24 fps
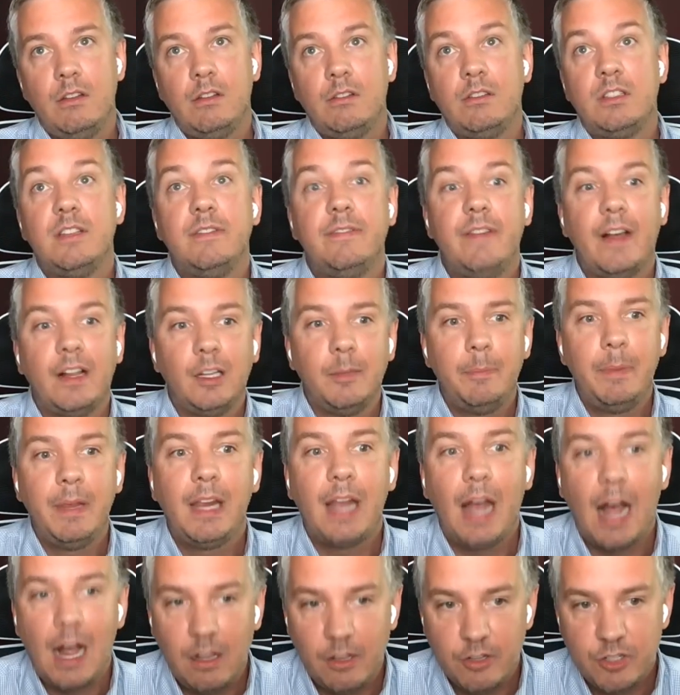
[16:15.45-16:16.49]
developing
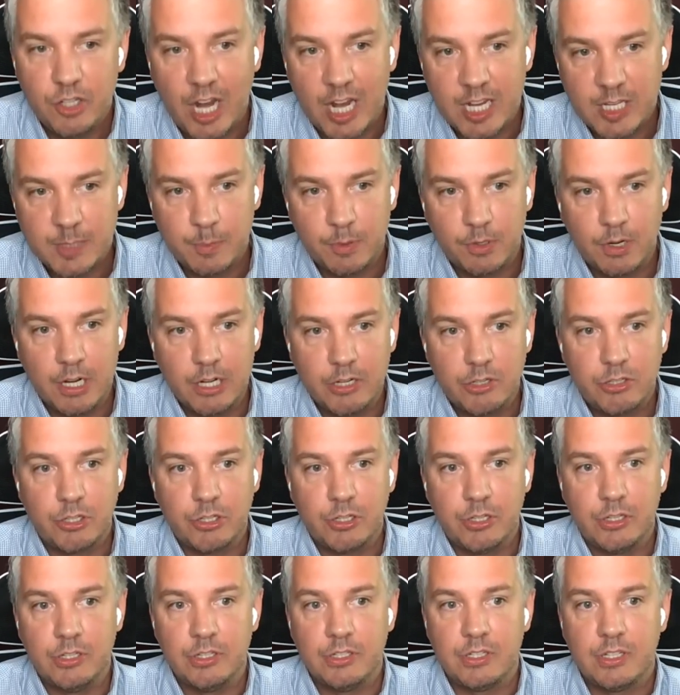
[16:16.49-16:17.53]
college
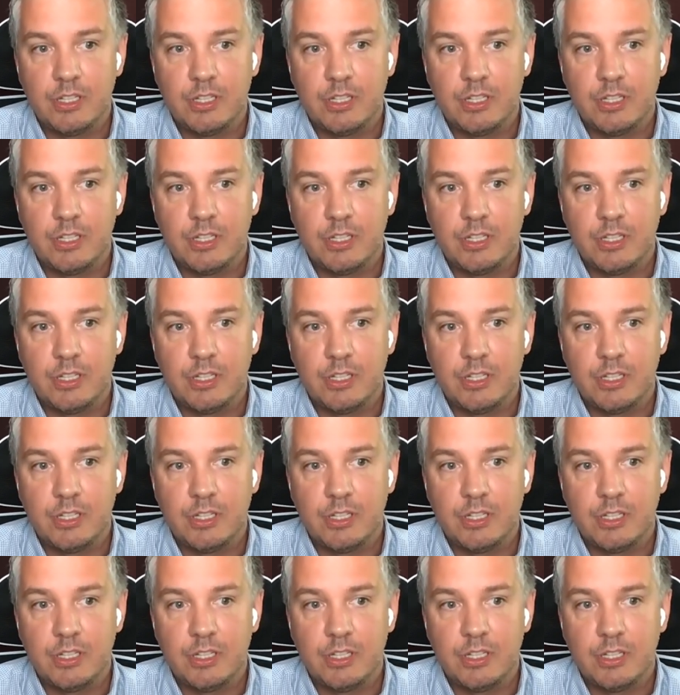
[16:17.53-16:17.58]
aspirations